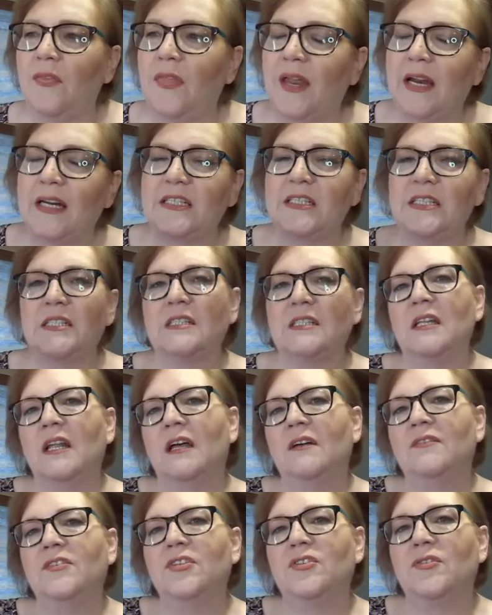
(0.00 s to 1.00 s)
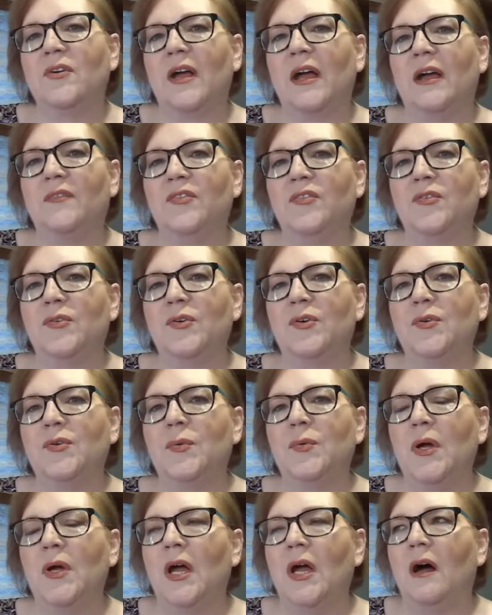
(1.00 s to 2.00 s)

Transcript: that I just love to drive through